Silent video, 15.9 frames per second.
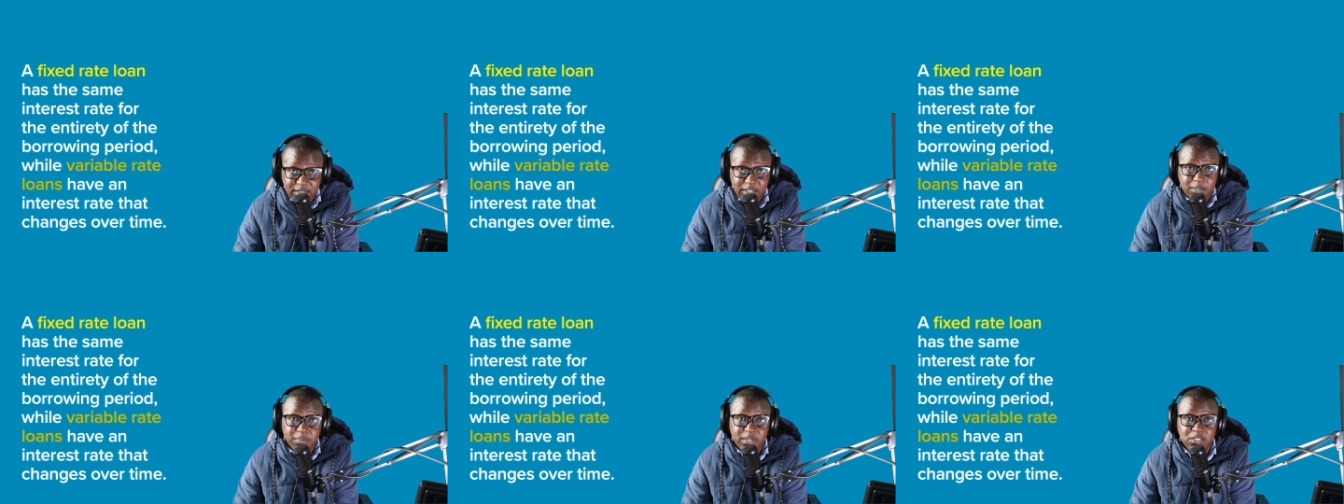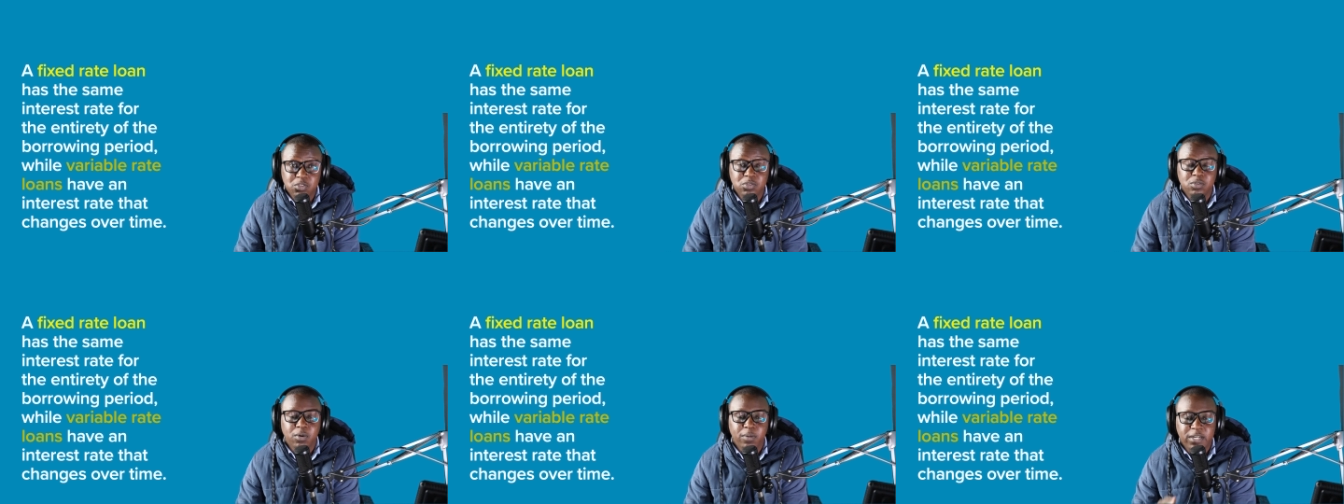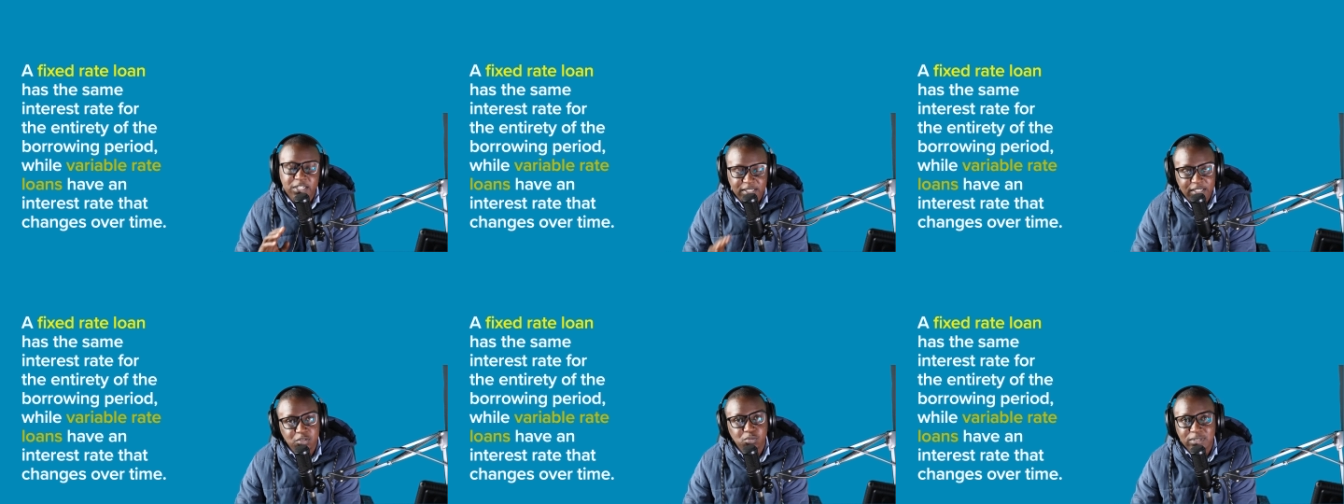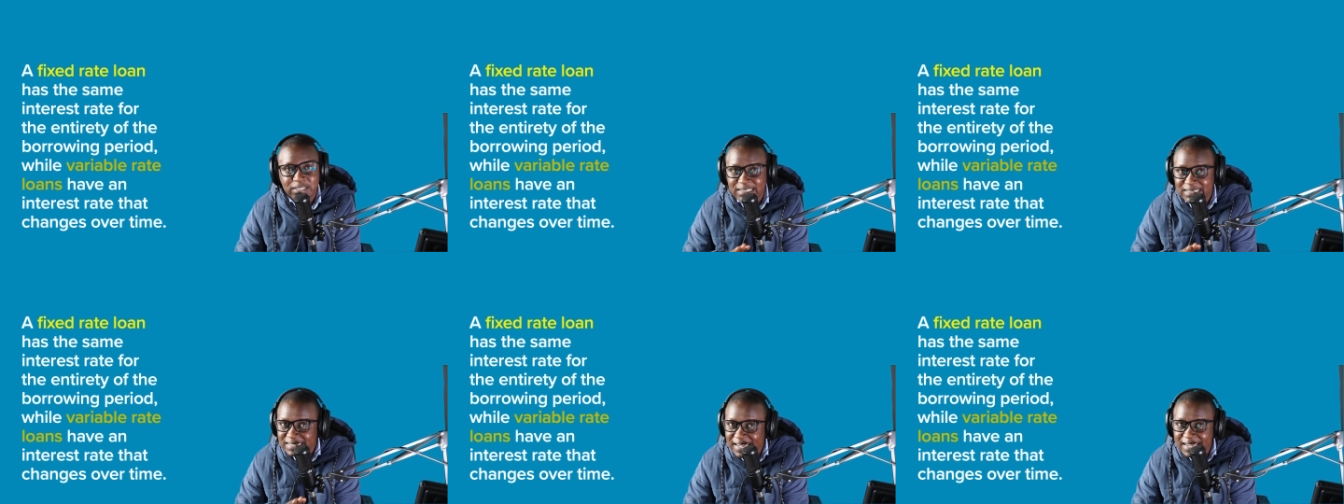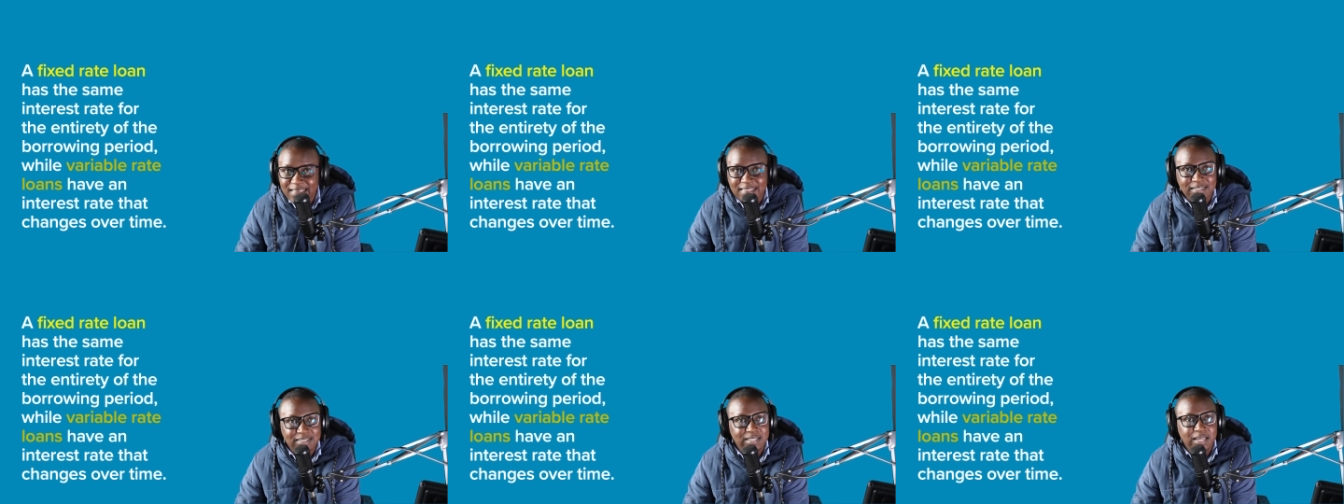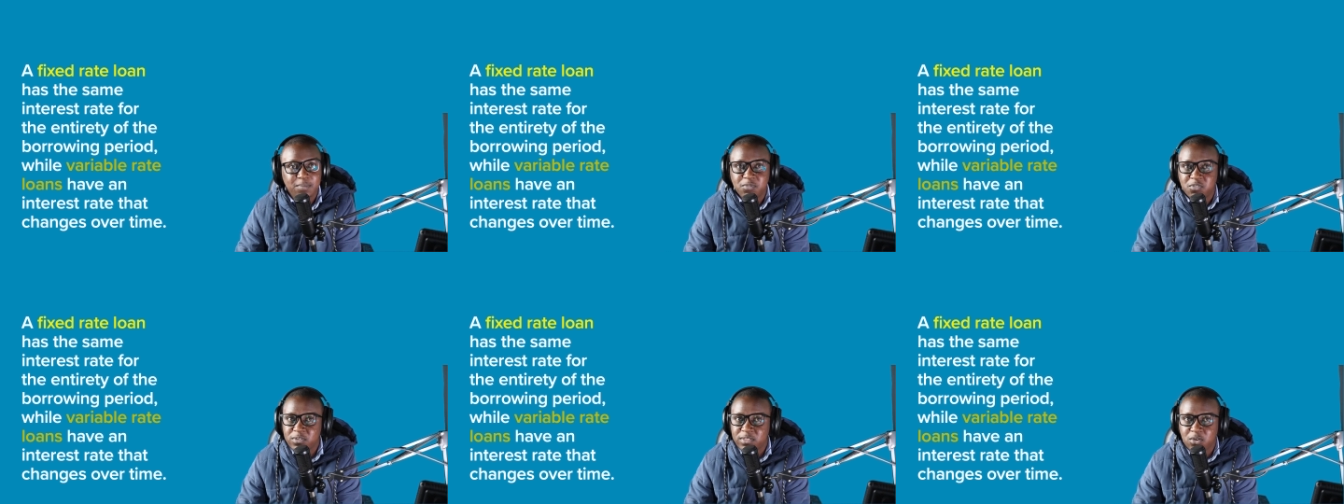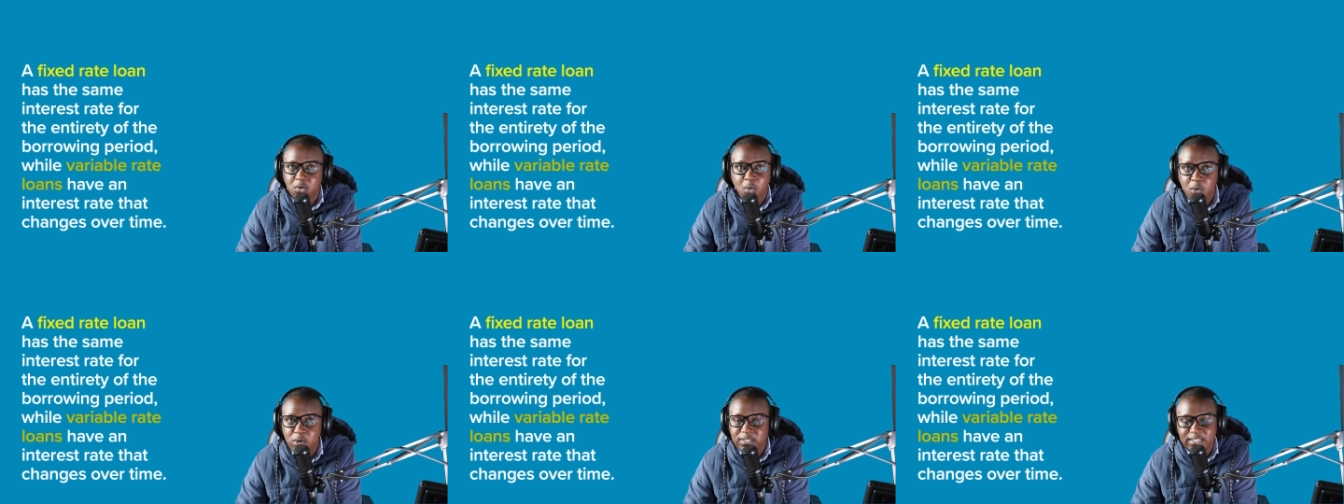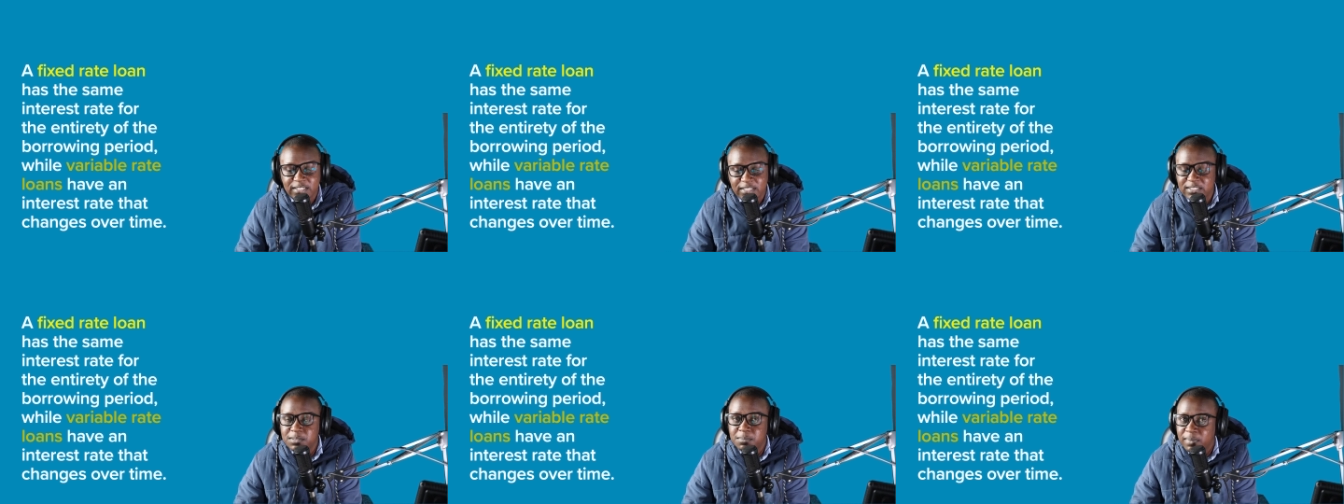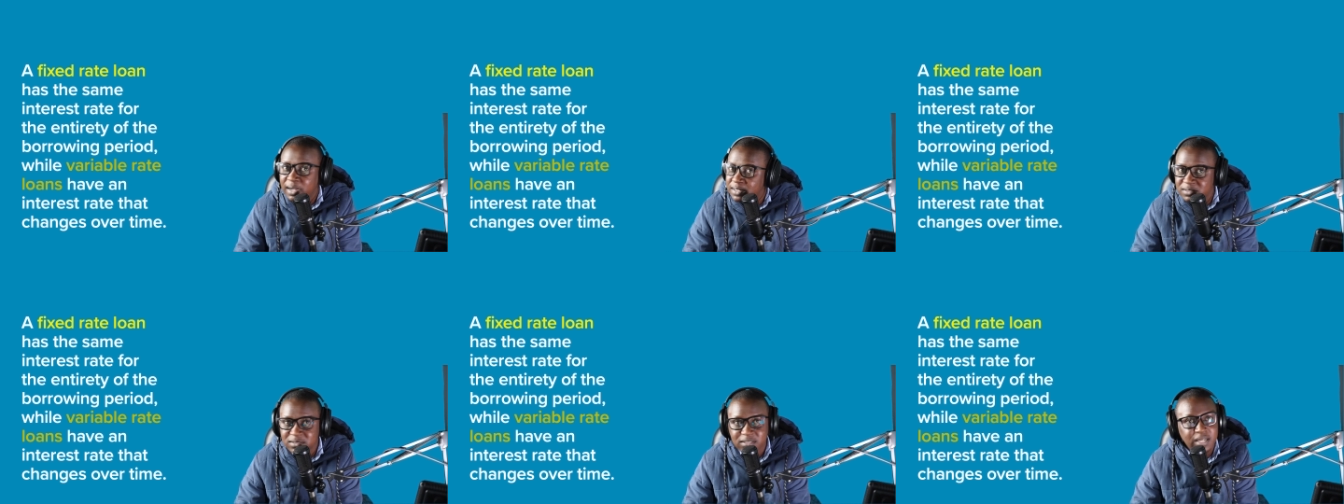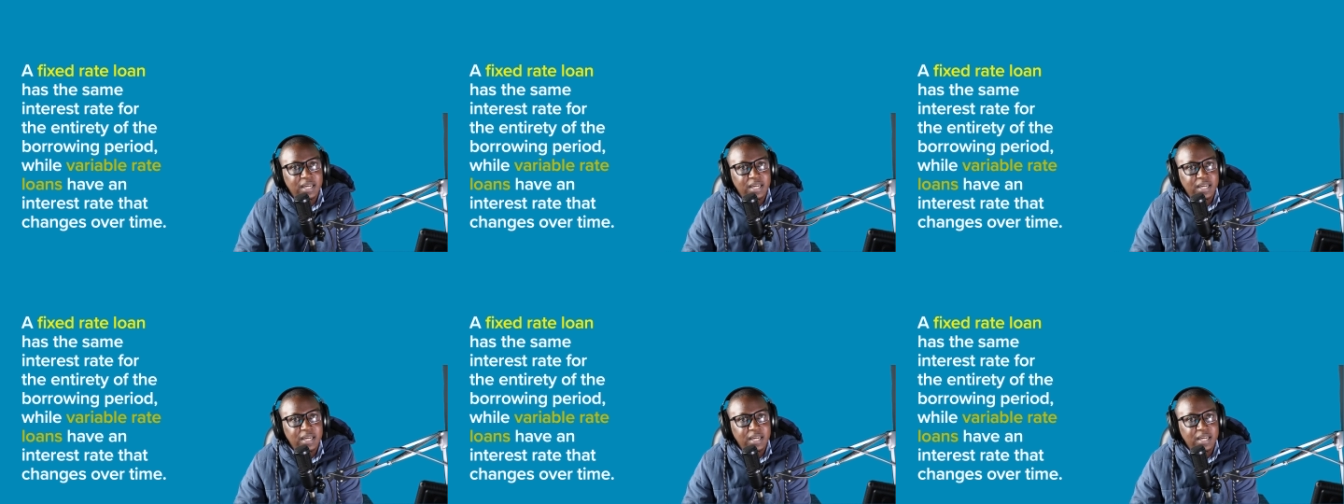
it means your interest will stay the same for the whole 60 months.